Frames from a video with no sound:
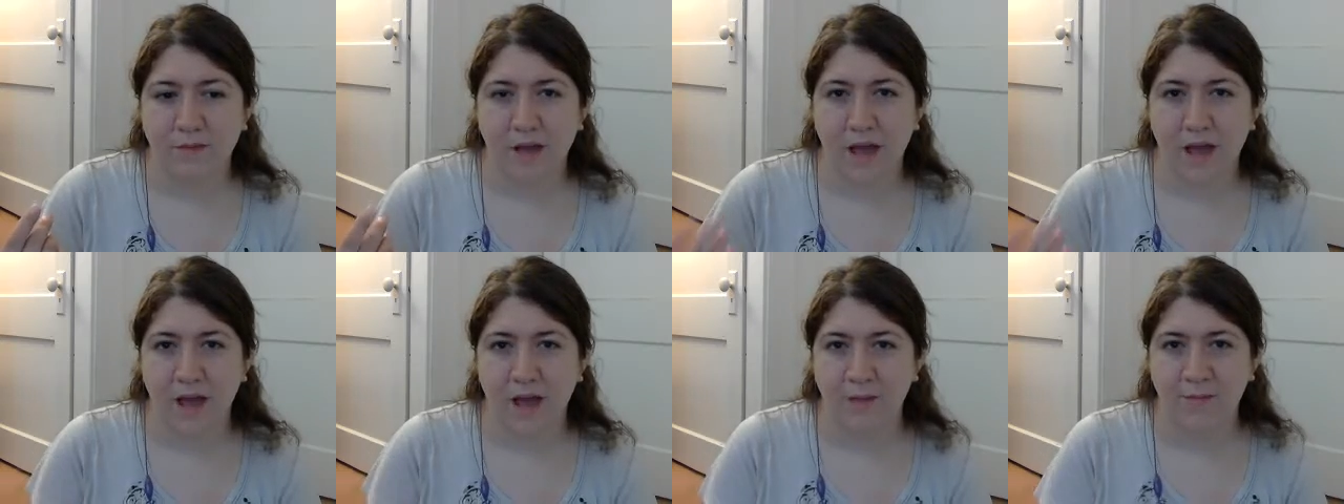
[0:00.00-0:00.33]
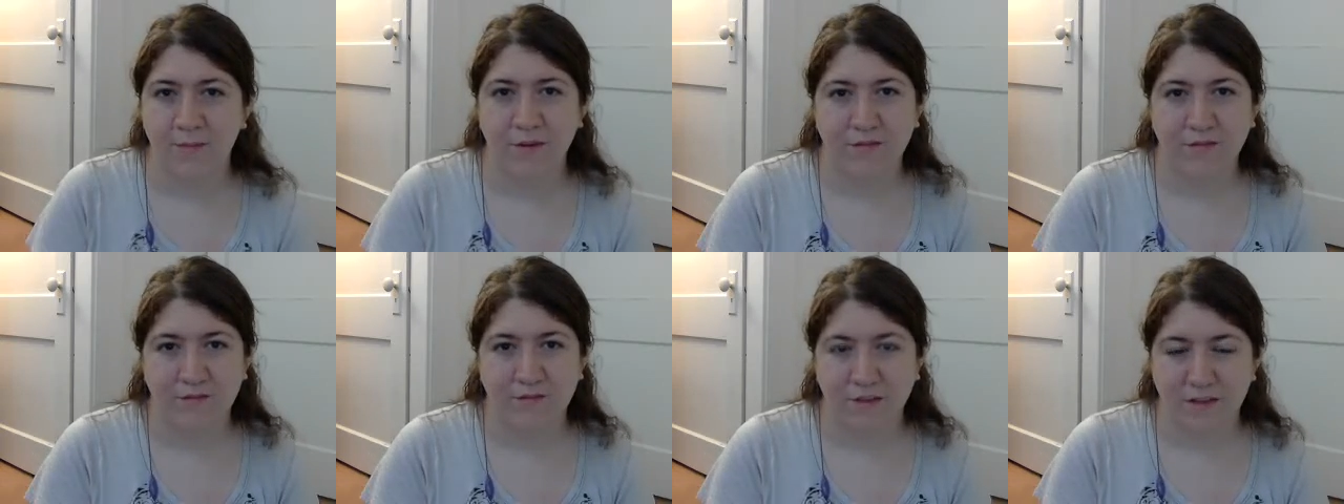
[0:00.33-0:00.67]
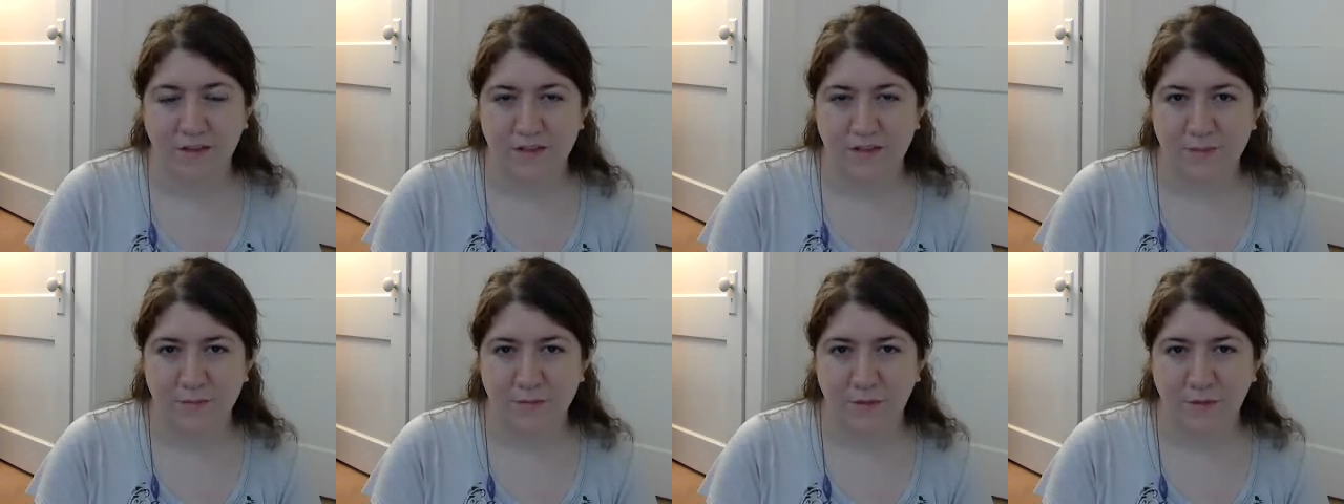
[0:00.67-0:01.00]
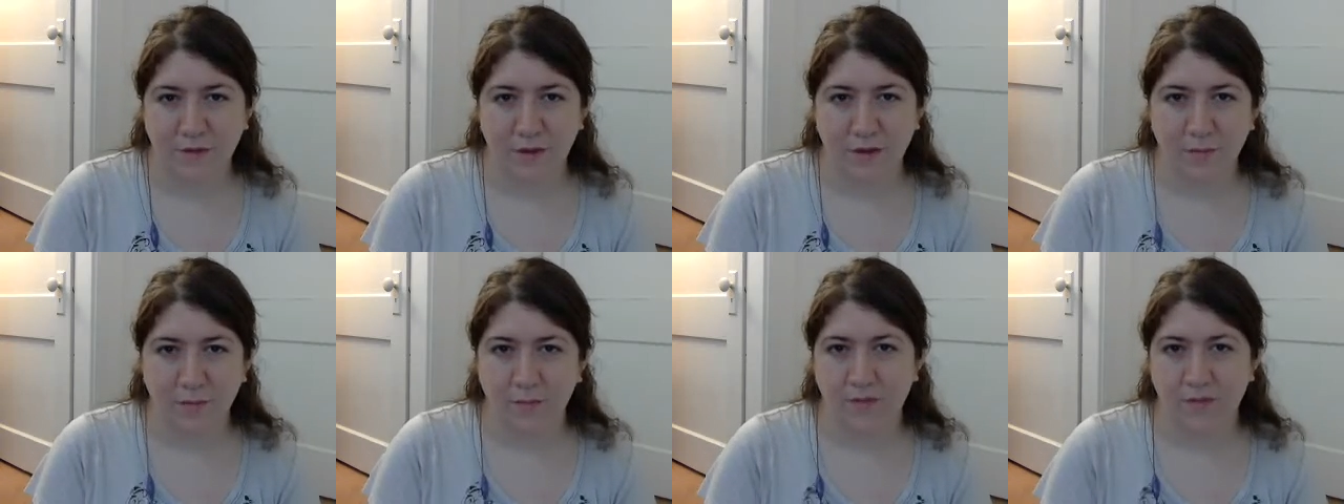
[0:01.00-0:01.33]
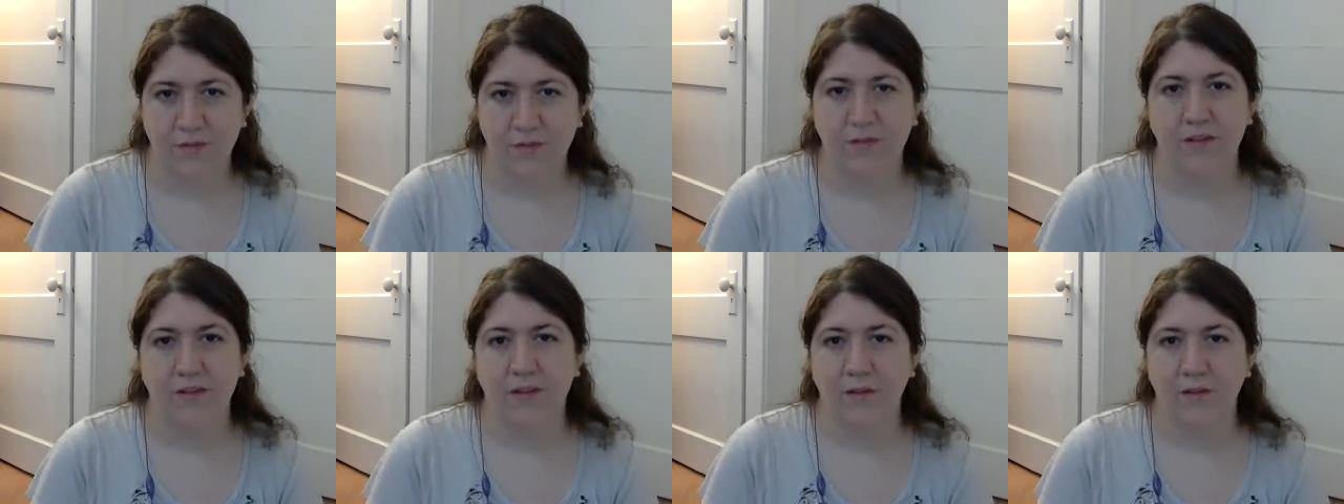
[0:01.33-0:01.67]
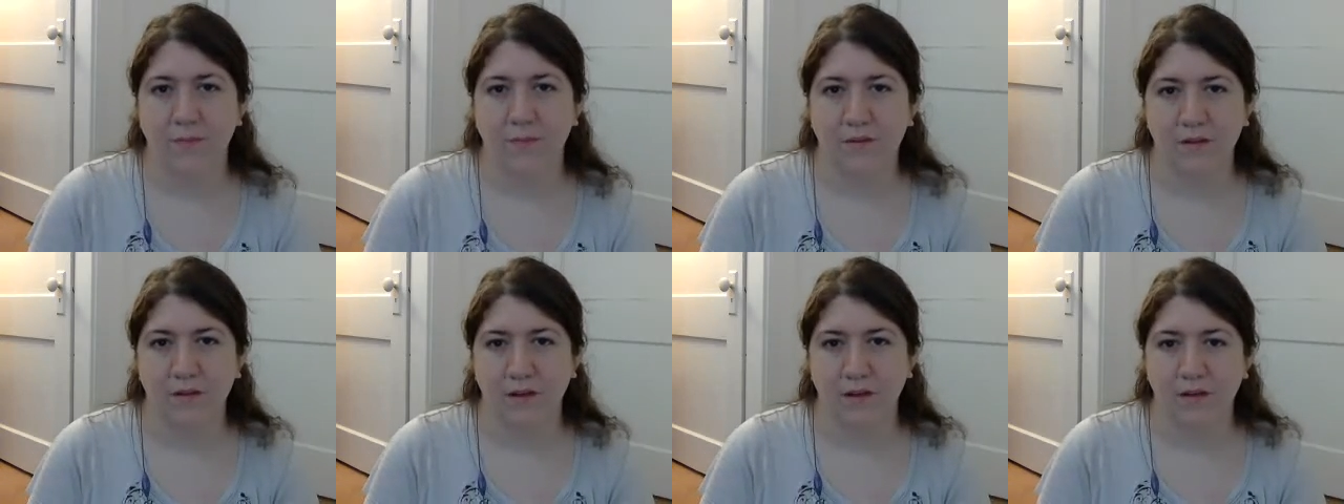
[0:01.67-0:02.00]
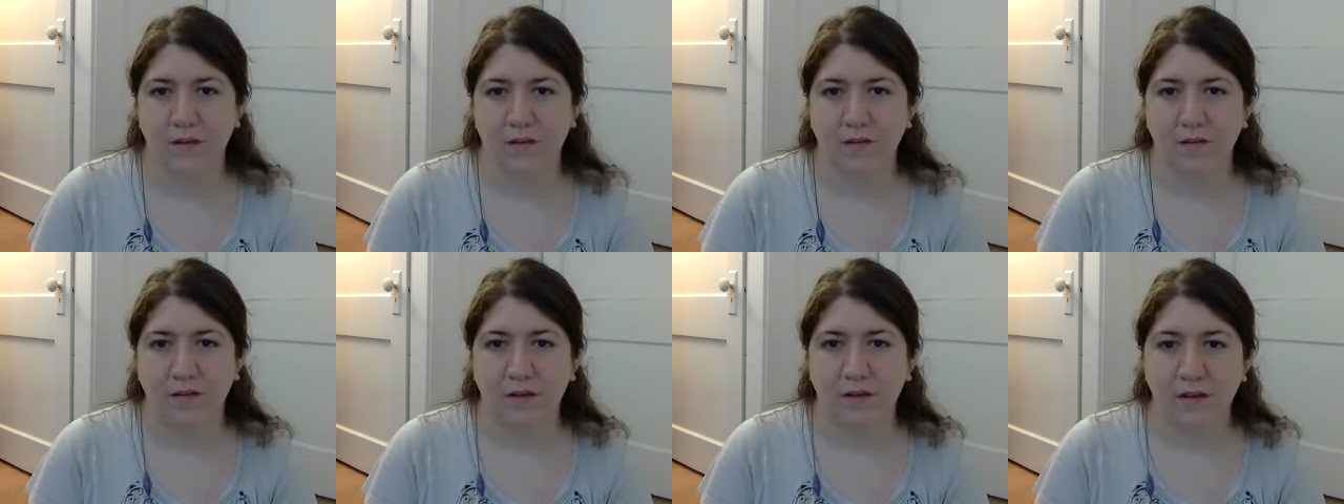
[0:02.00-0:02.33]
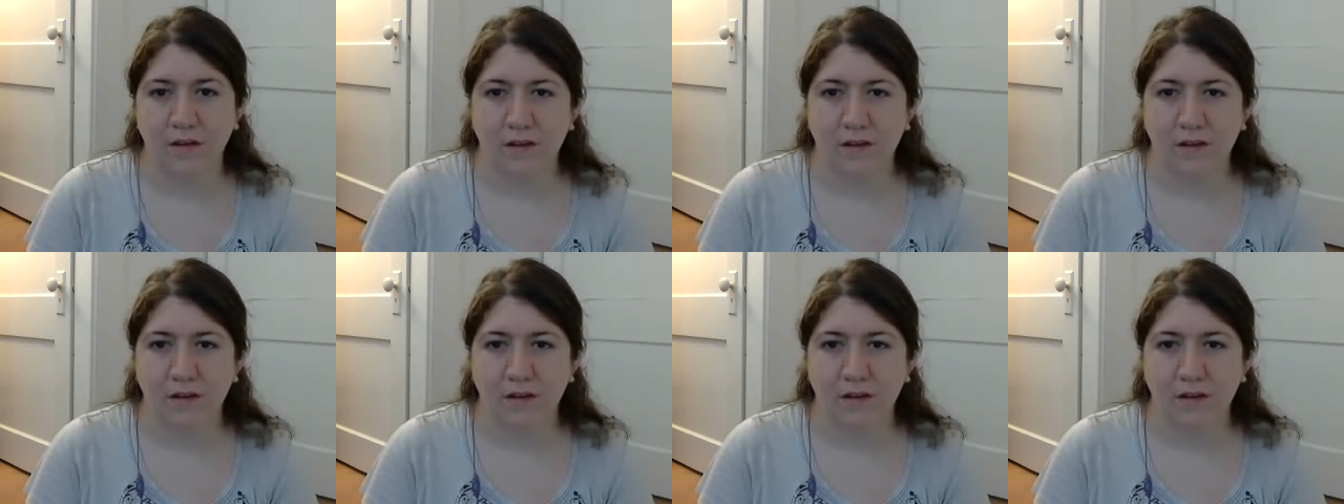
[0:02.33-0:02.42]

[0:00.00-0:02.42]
add me on Facebook. I'll put the link below